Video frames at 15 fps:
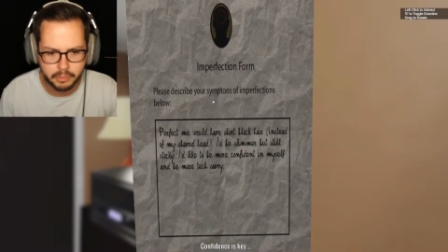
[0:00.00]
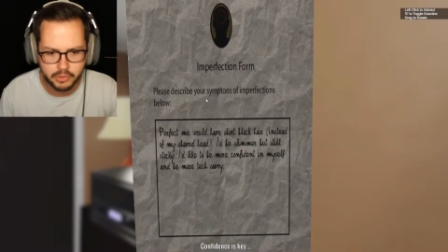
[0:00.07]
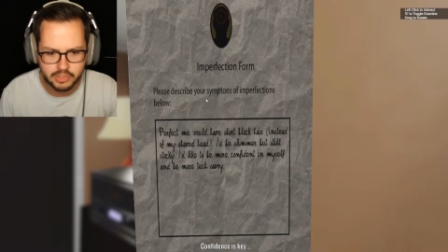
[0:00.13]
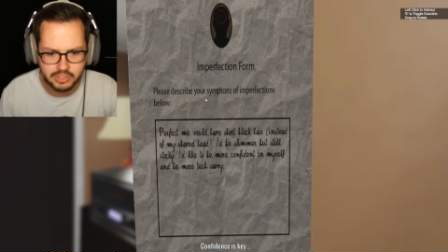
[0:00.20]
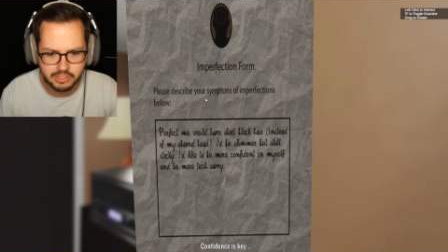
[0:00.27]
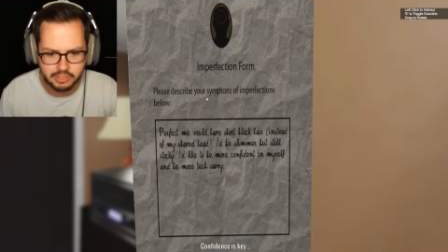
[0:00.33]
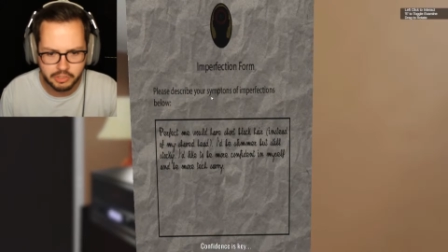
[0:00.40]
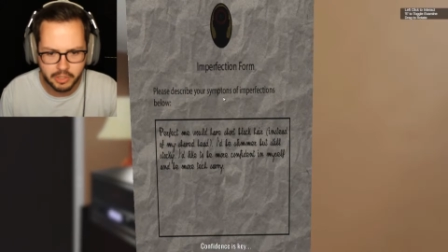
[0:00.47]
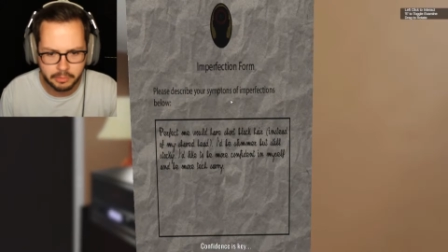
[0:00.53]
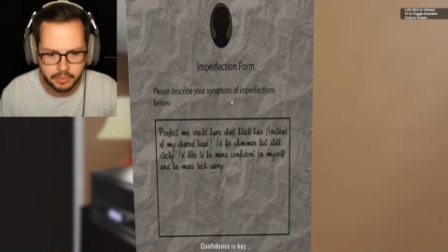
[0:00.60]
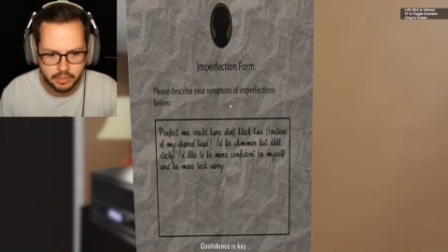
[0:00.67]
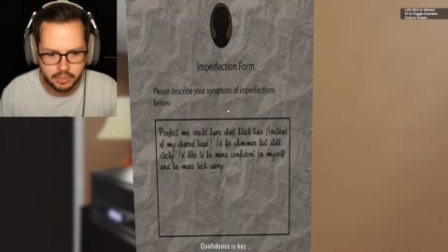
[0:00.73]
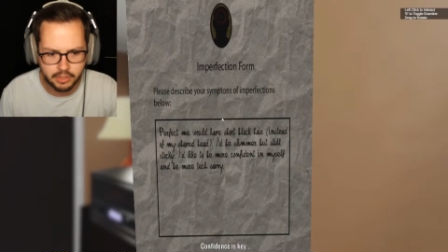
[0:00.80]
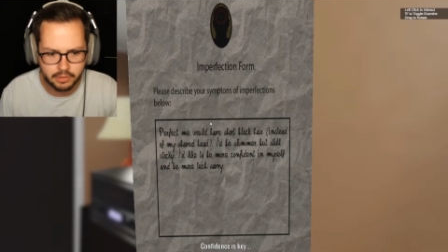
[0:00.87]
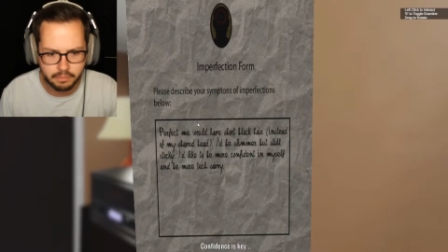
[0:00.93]
Please describe
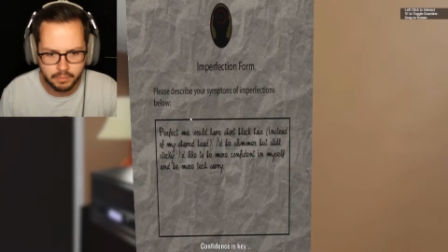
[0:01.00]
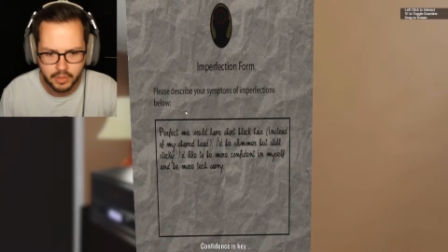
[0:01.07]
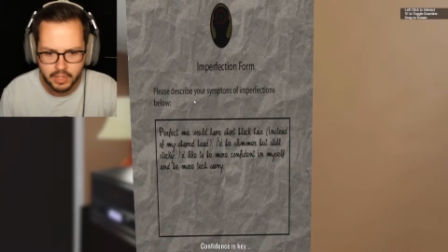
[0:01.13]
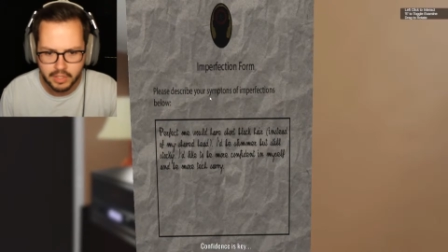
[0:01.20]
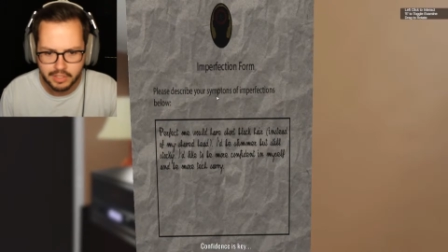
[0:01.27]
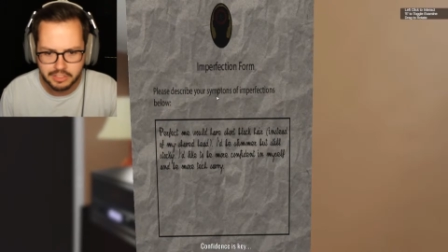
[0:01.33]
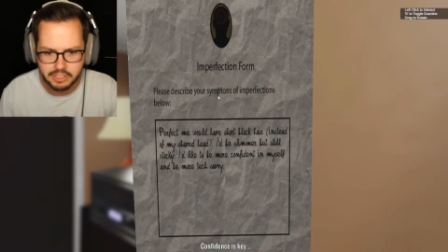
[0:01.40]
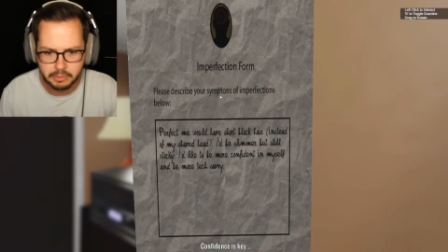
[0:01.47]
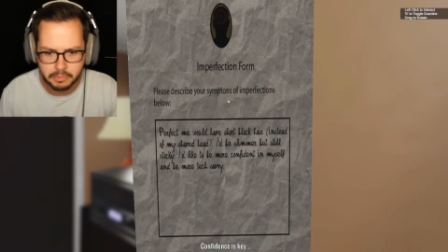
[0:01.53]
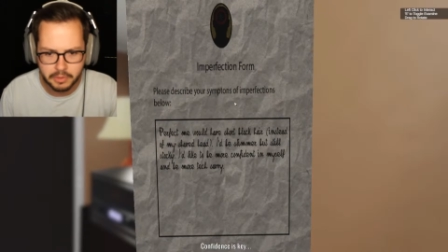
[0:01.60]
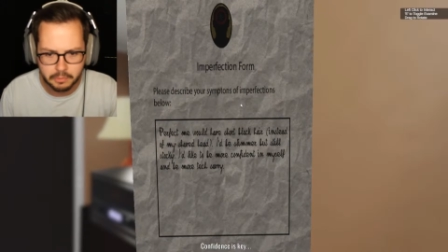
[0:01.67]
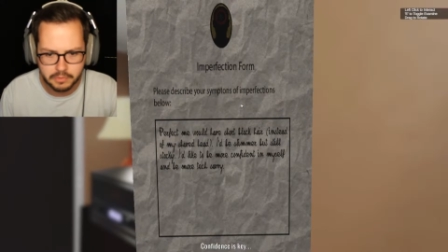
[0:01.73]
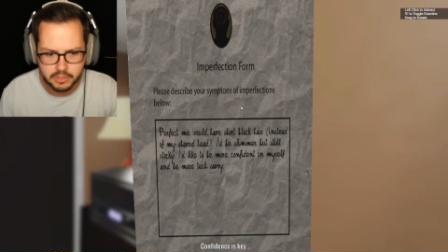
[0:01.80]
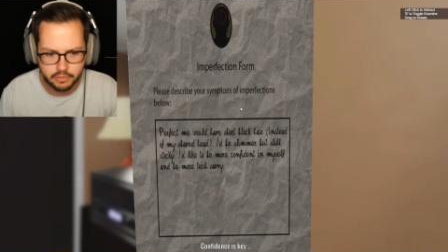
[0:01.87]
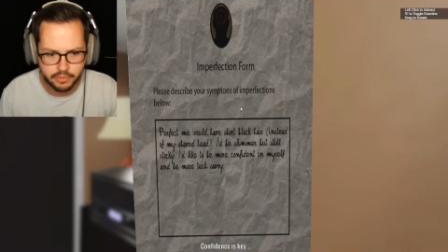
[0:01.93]
your
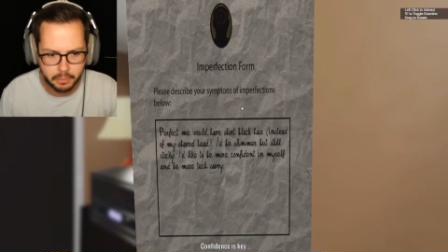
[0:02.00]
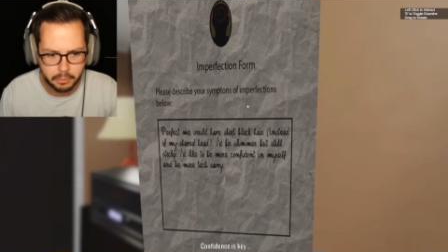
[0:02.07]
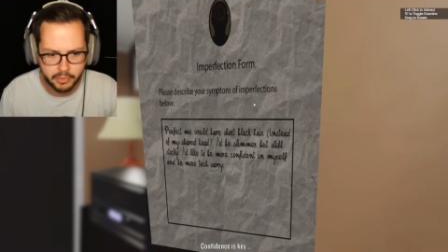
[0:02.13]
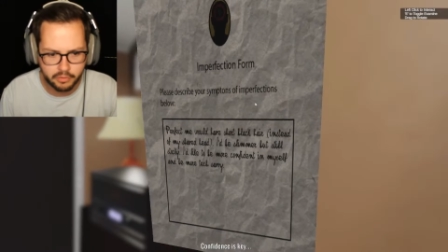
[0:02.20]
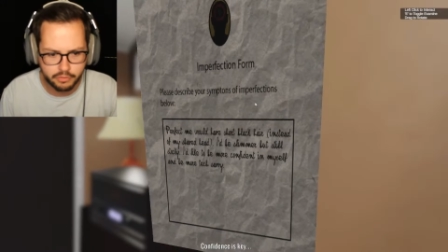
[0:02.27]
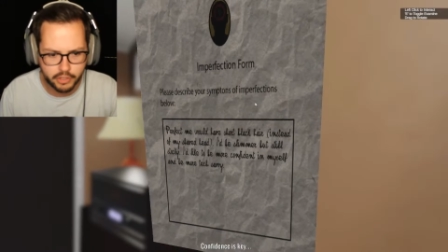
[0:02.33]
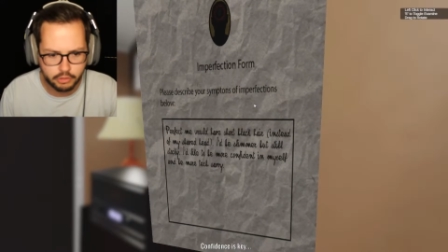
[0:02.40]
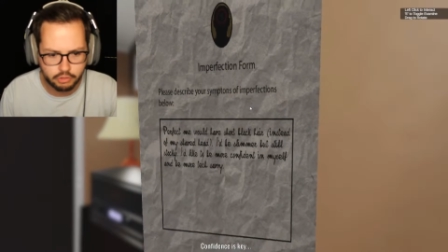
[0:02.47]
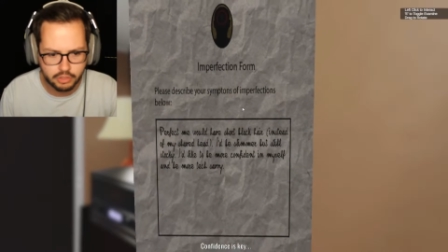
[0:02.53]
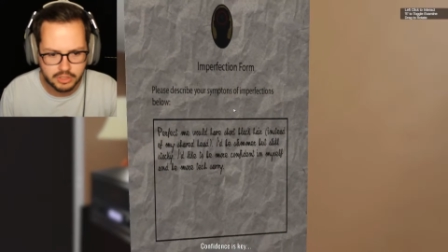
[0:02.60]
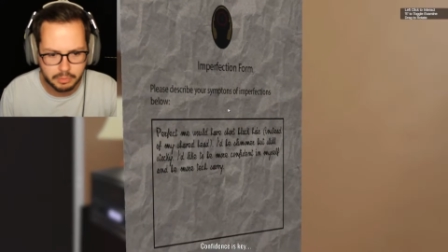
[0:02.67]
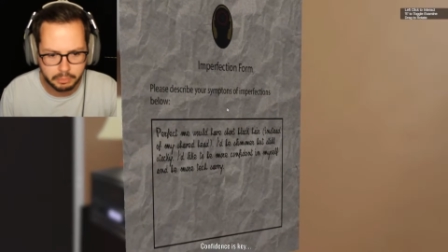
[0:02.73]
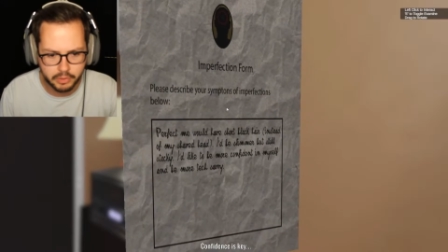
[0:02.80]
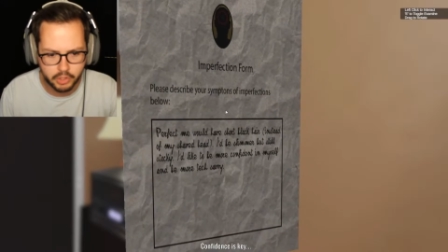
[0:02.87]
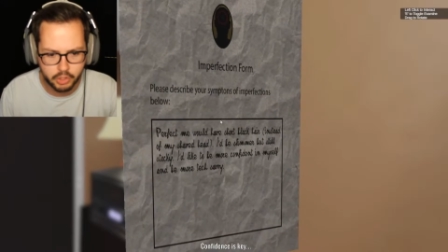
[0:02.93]
symptoms of
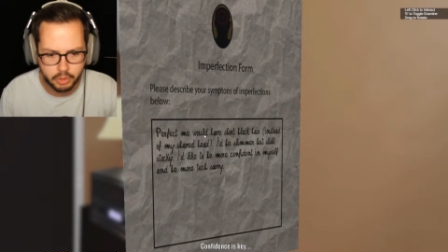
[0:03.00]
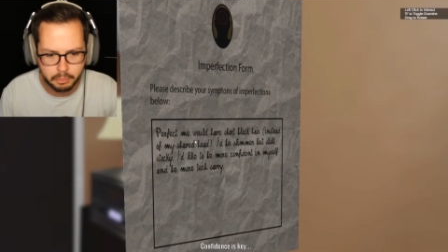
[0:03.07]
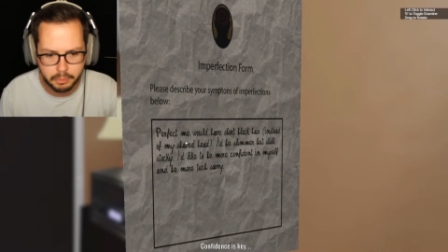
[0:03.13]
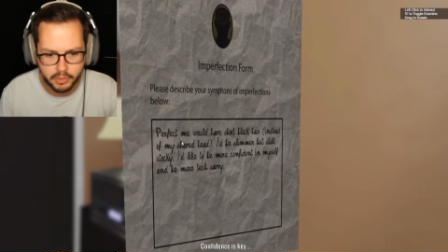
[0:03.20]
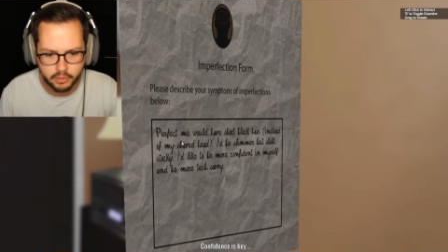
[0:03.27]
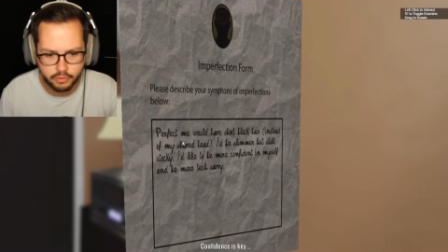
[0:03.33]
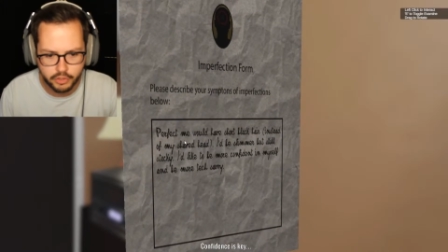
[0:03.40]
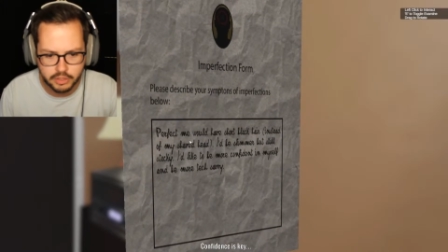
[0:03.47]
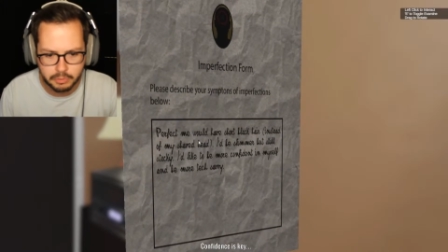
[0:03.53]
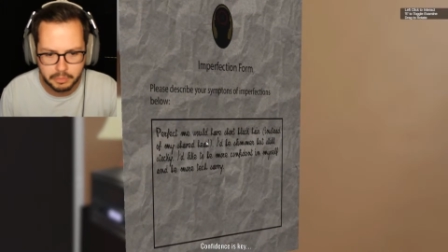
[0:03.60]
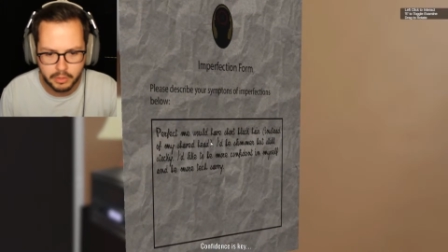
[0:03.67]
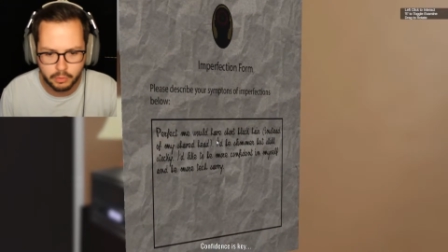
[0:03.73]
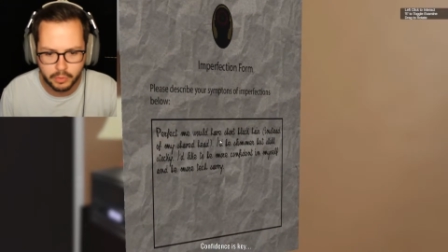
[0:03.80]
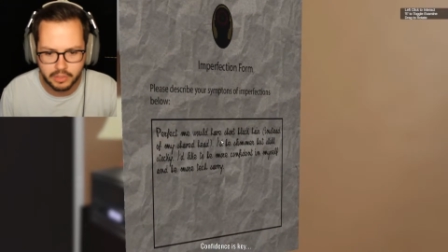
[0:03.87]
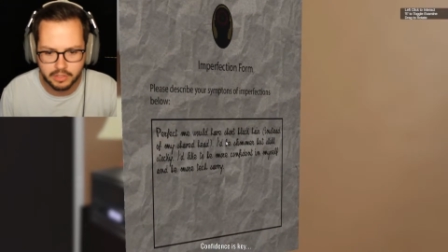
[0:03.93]
imperfections below. Perfect
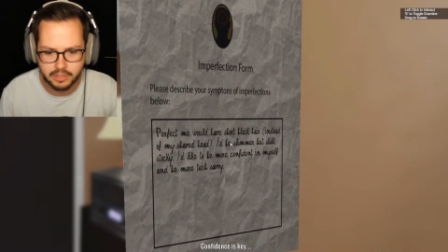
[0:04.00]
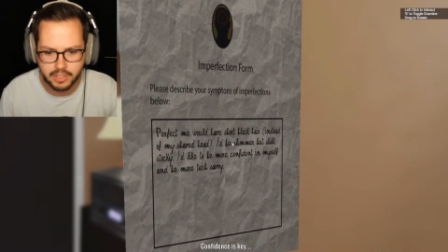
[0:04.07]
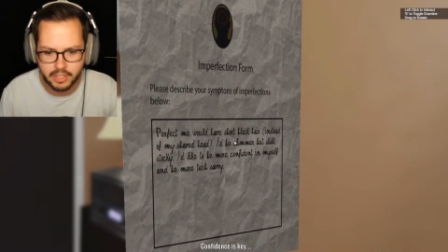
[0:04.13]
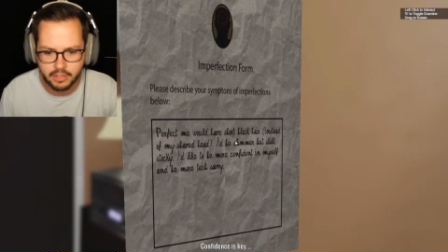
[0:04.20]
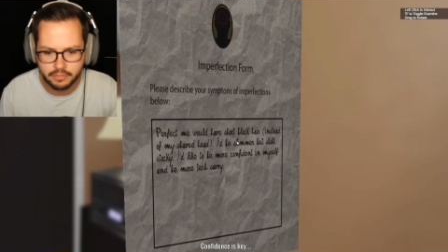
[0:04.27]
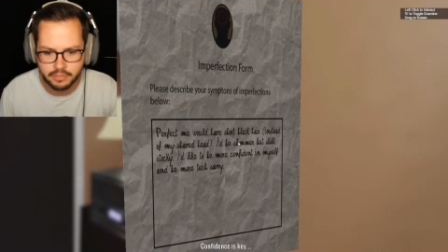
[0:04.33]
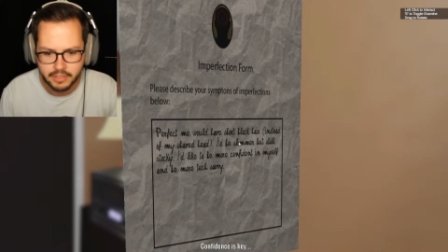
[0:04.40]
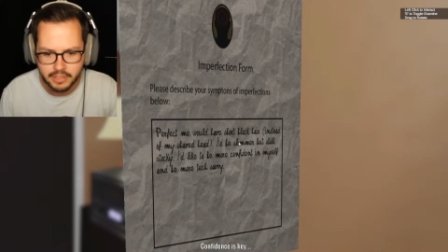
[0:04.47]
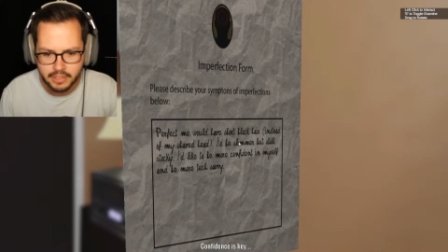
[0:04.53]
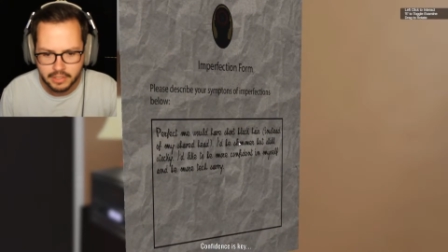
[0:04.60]
me would love...